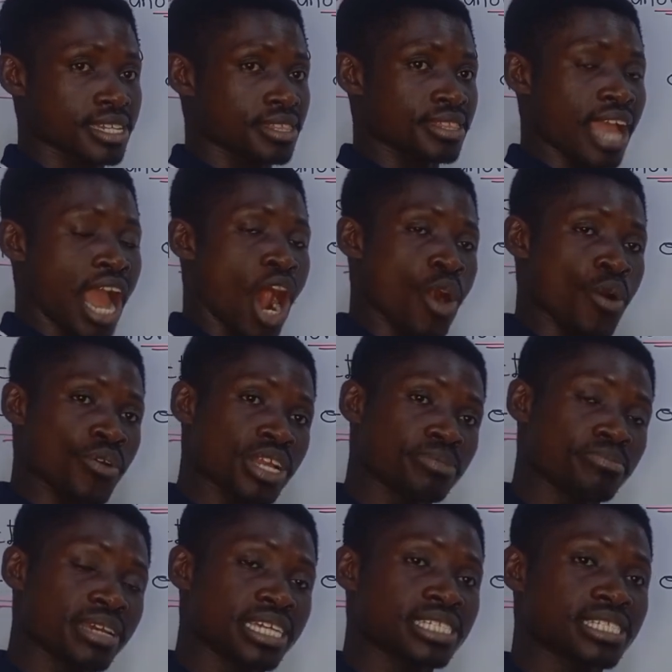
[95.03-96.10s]
The
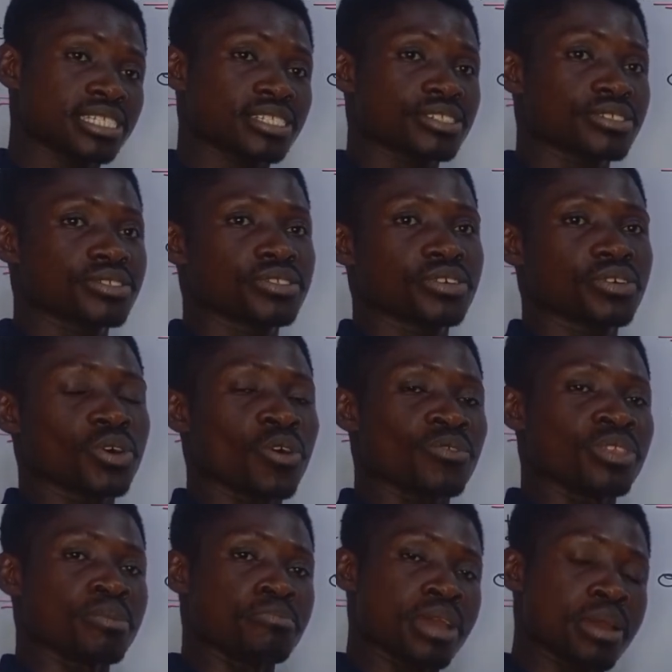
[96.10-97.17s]
arrangement of
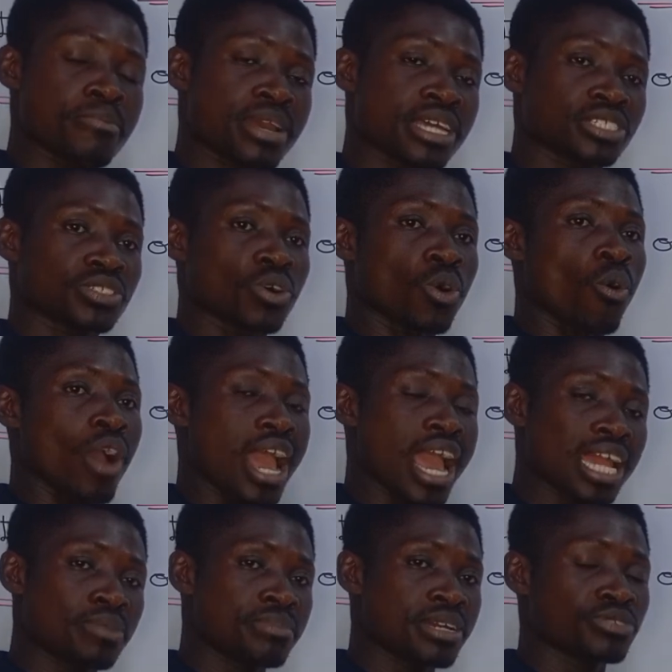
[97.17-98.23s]
the members or
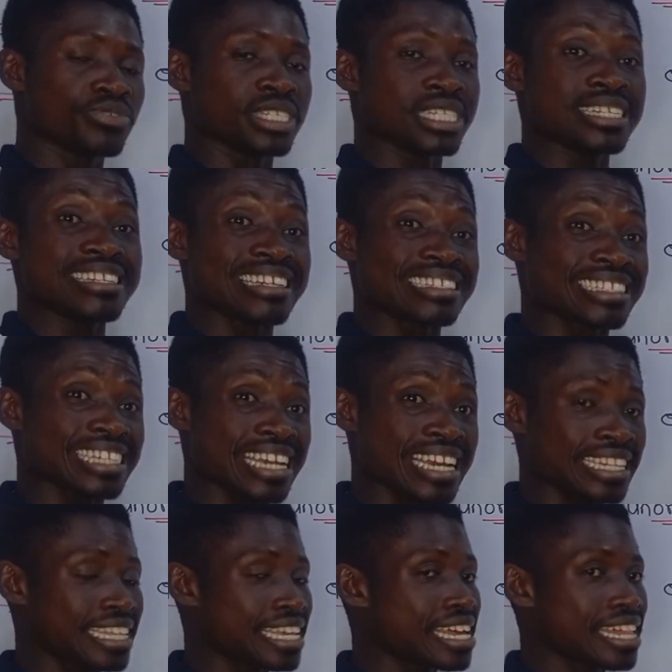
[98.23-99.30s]
elements within the
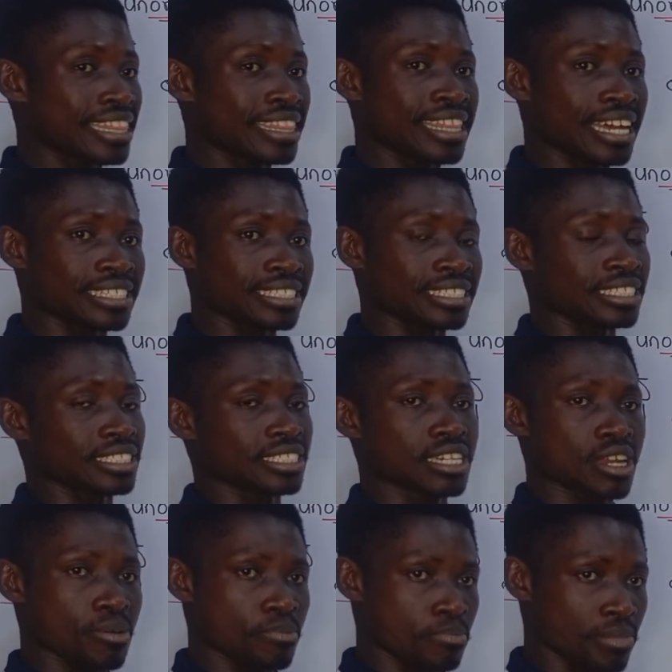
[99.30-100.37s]
set doesn't
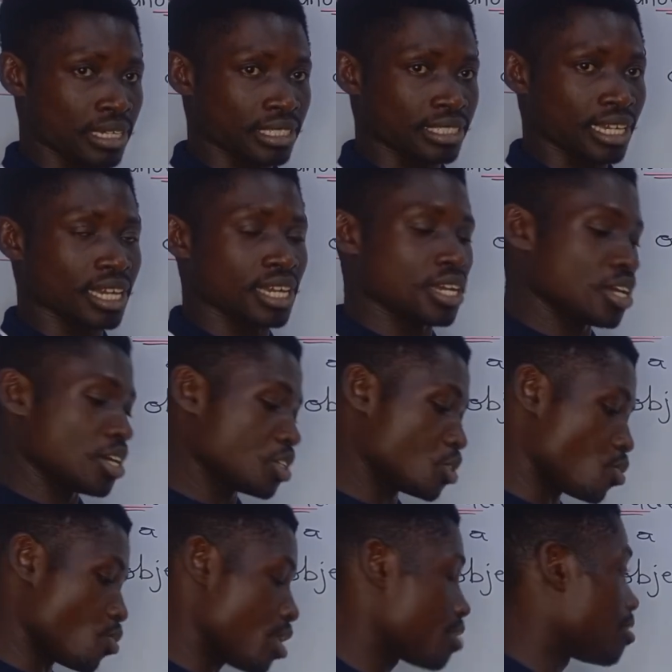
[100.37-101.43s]
matter.
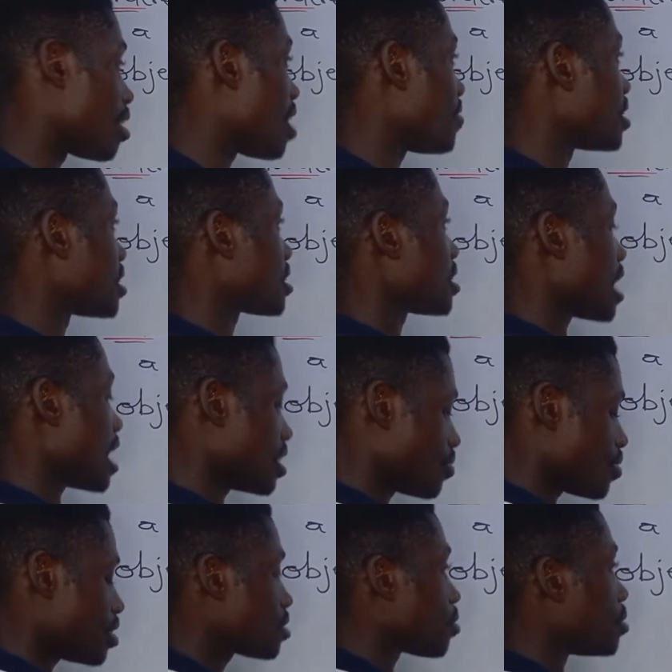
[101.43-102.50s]
So when you have a set
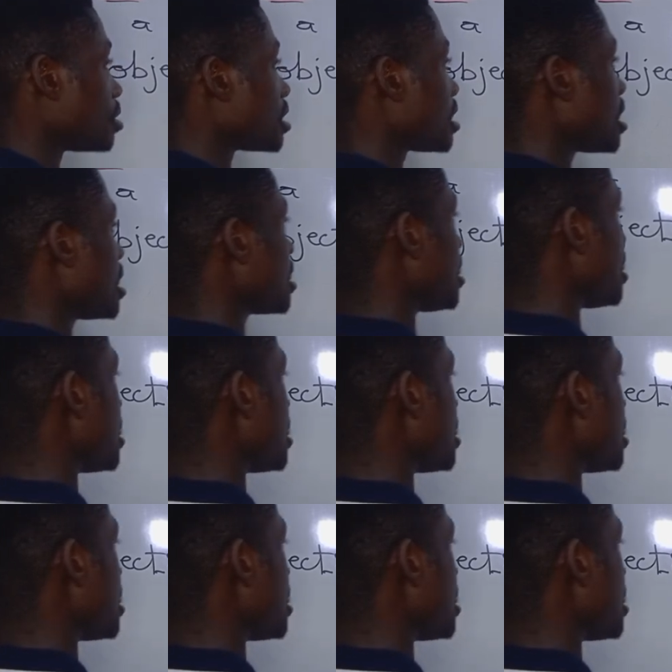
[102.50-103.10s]
which contains,